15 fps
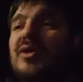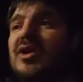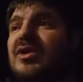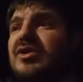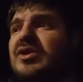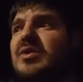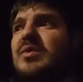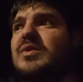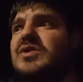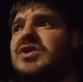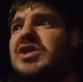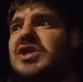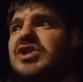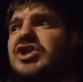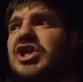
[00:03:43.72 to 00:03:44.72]
could use
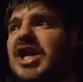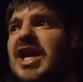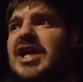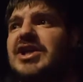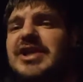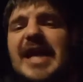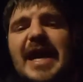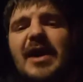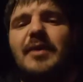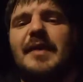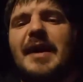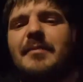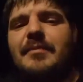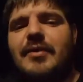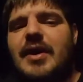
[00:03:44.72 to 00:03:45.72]
to change how
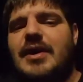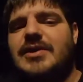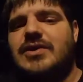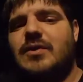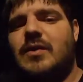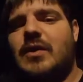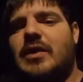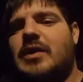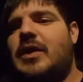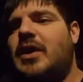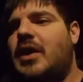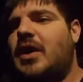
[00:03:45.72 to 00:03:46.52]
that broadsword